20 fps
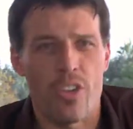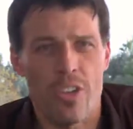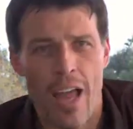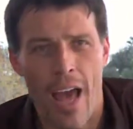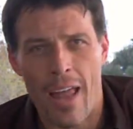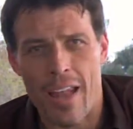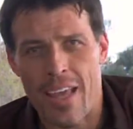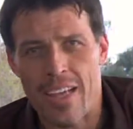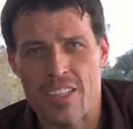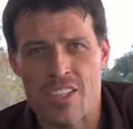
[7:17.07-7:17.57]
But you're
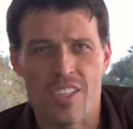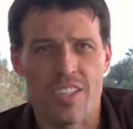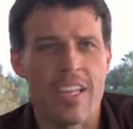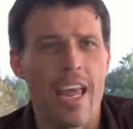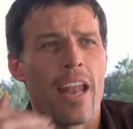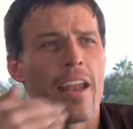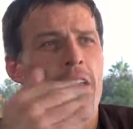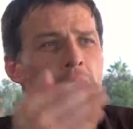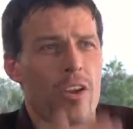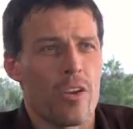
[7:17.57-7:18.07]
not
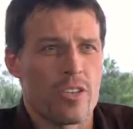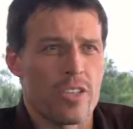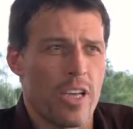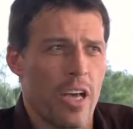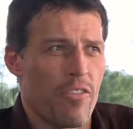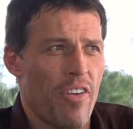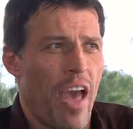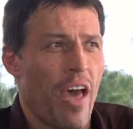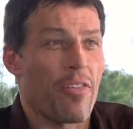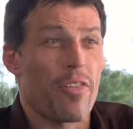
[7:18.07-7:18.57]
extending
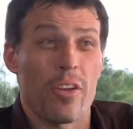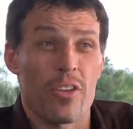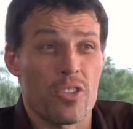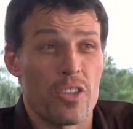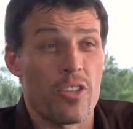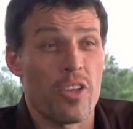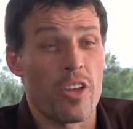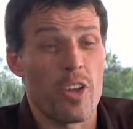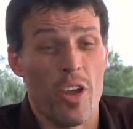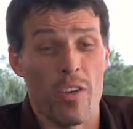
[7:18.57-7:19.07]
yourself out there,
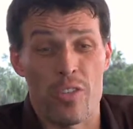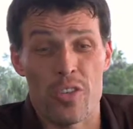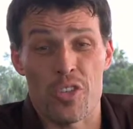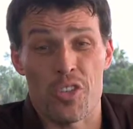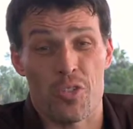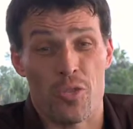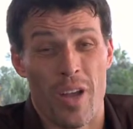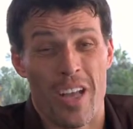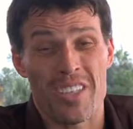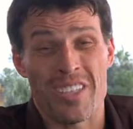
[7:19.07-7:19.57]
so then you have the
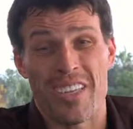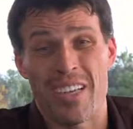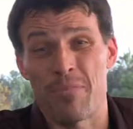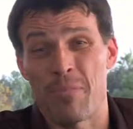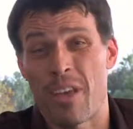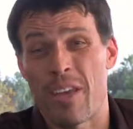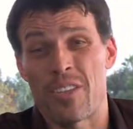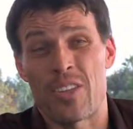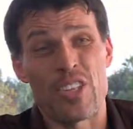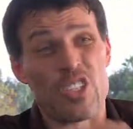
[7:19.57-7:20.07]
stress
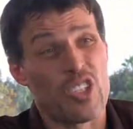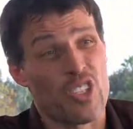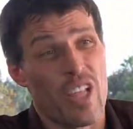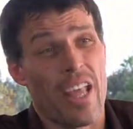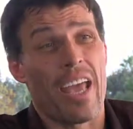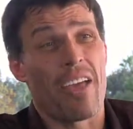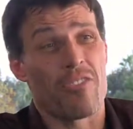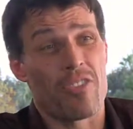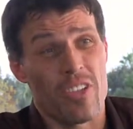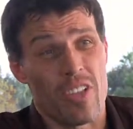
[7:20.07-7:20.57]
of being the
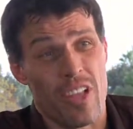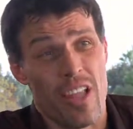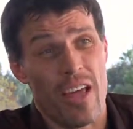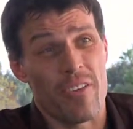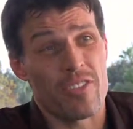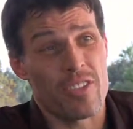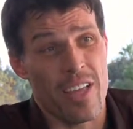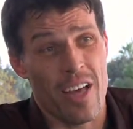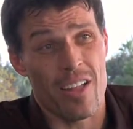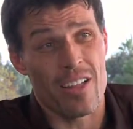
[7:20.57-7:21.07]
slave to the
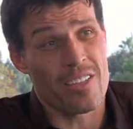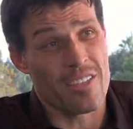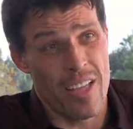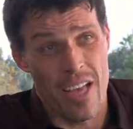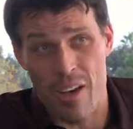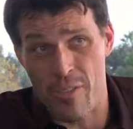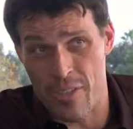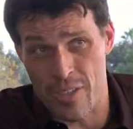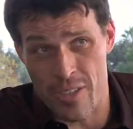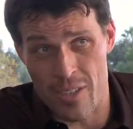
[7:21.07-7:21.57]
lifestyle
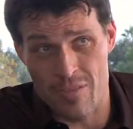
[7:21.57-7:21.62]
itself.